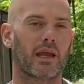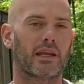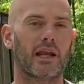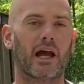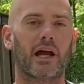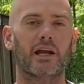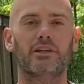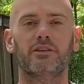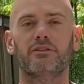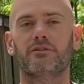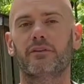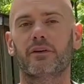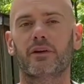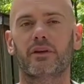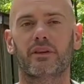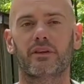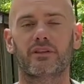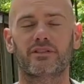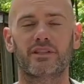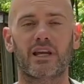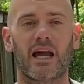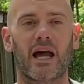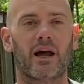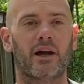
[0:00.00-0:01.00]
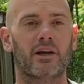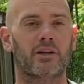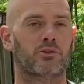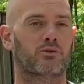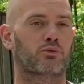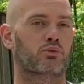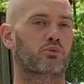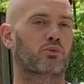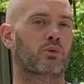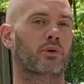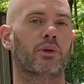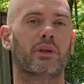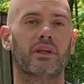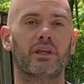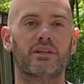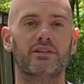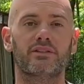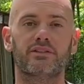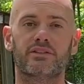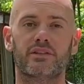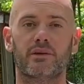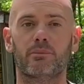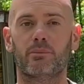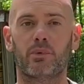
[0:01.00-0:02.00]
how you figure this out is really
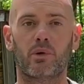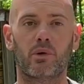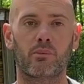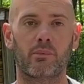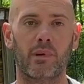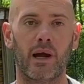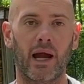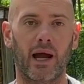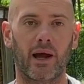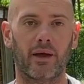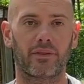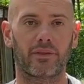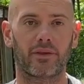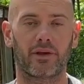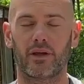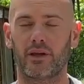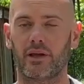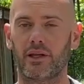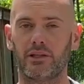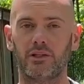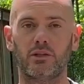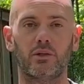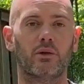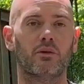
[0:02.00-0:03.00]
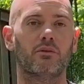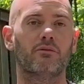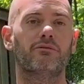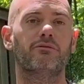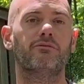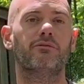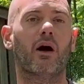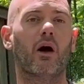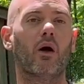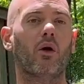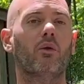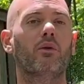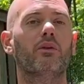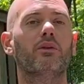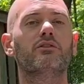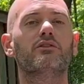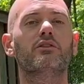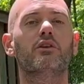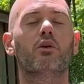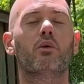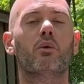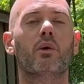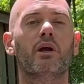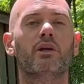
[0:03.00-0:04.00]
simple math. You can follow
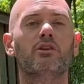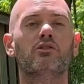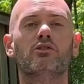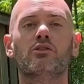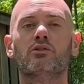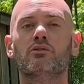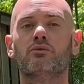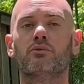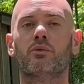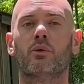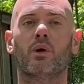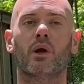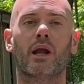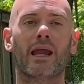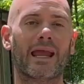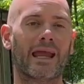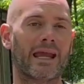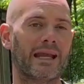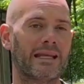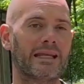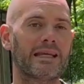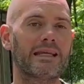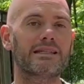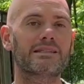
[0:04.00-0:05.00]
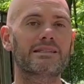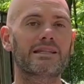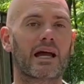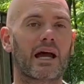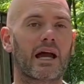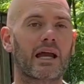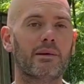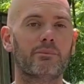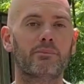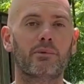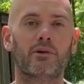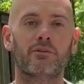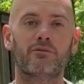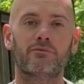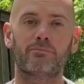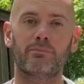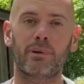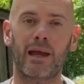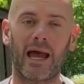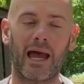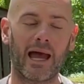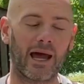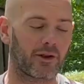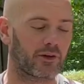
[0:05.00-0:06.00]
this equation for any type of
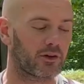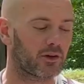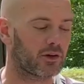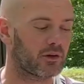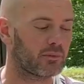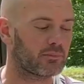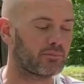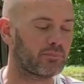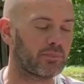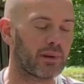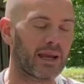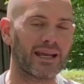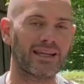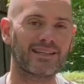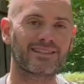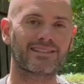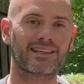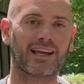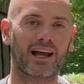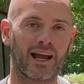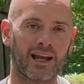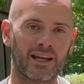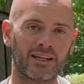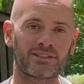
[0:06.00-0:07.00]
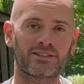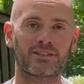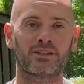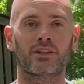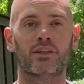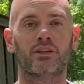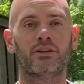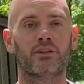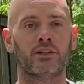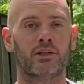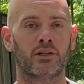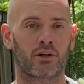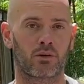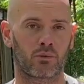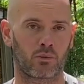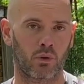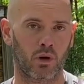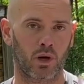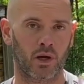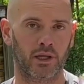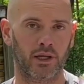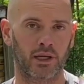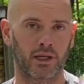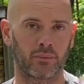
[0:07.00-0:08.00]
powdered base isolate that you're
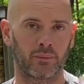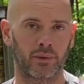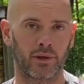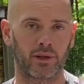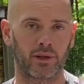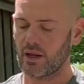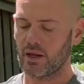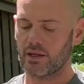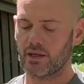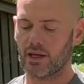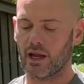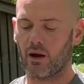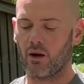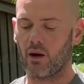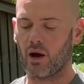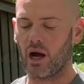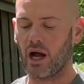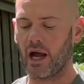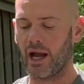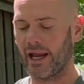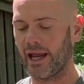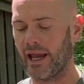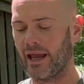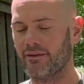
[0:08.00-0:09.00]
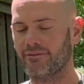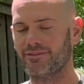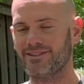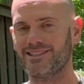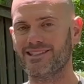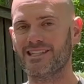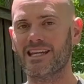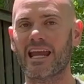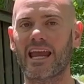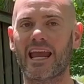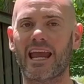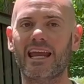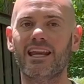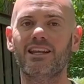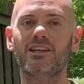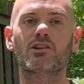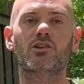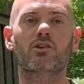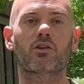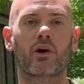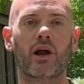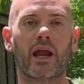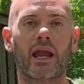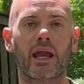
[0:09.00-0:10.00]
working with. Now, I have
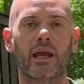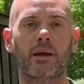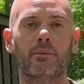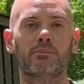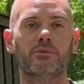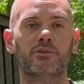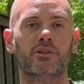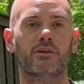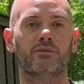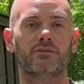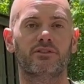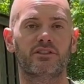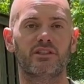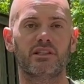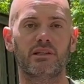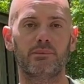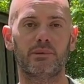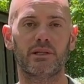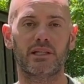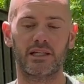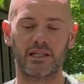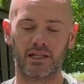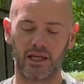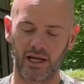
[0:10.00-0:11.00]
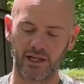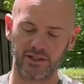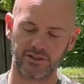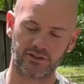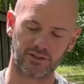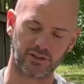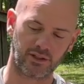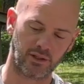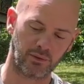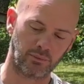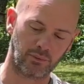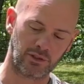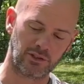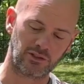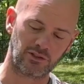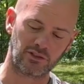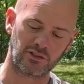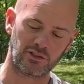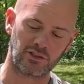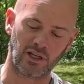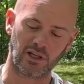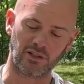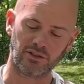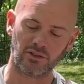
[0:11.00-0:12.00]
10 grams of CBD isolate, which
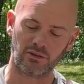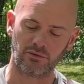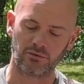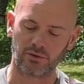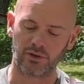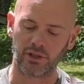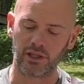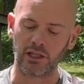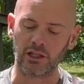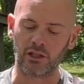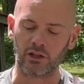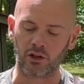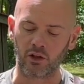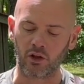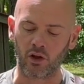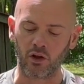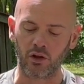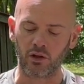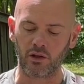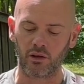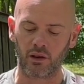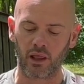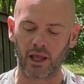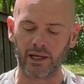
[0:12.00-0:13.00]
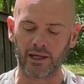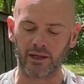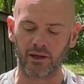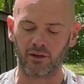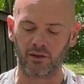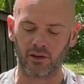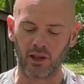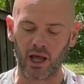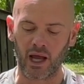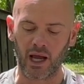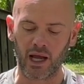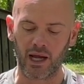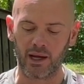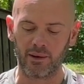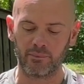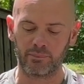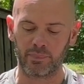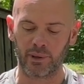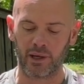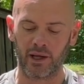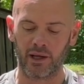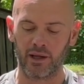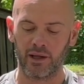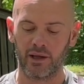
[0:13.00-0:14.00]
doesn't really look like a lot,
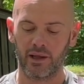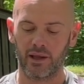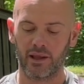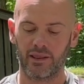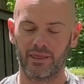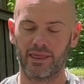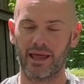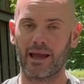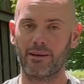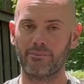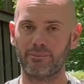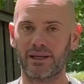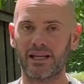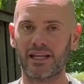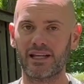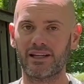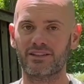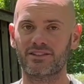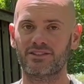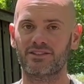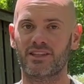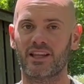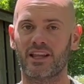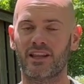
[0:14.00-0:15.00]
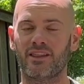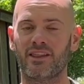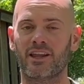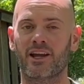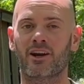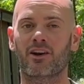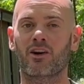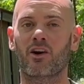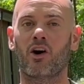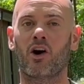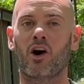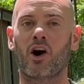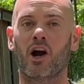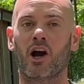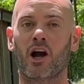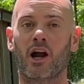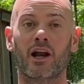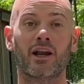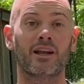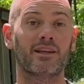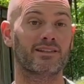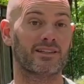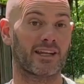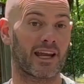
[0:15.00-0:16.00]
but that means that there
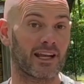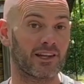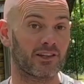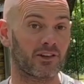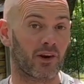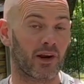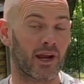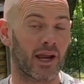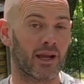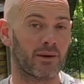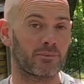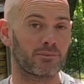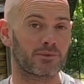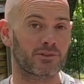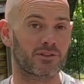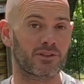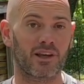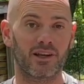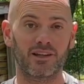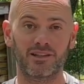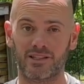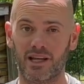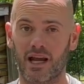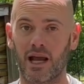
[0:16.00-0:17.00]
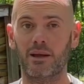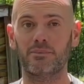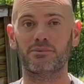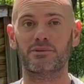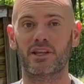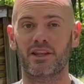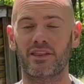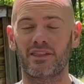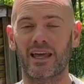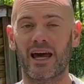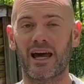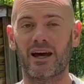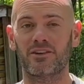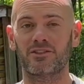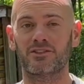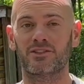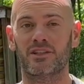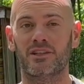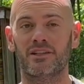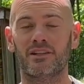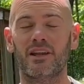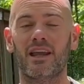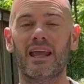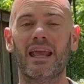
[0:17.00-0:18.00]
are 10 grams times
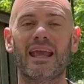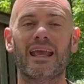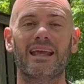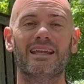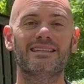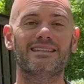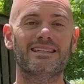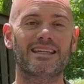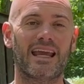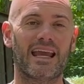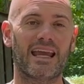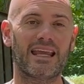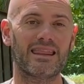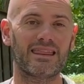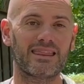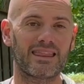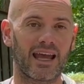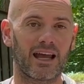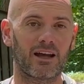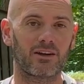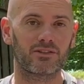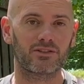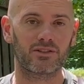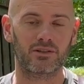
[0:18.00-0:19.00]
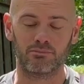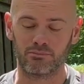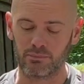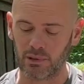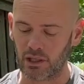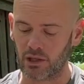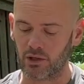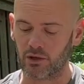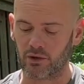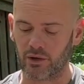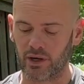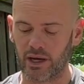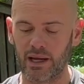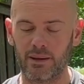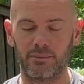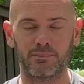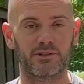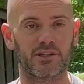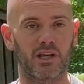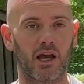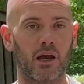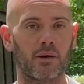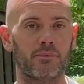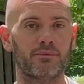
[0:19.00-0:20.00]
1,000, 10,000
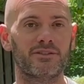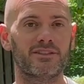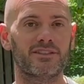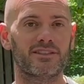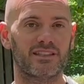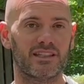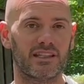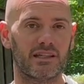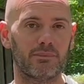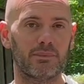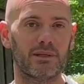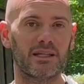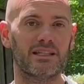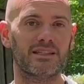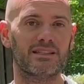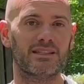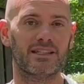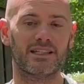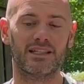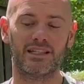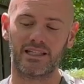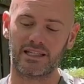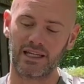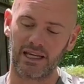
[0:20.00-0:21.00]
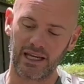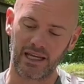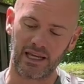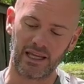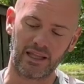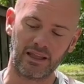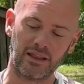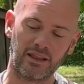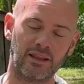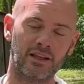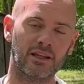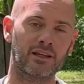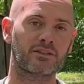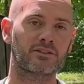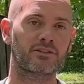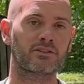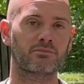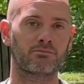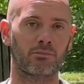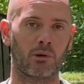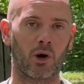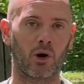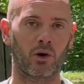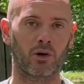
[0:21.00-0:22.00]
milligrams of CBD in this
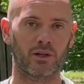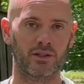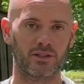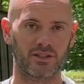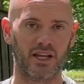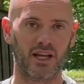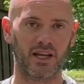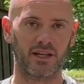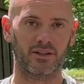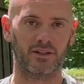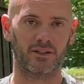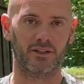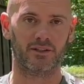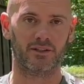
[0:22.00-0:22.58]
small container.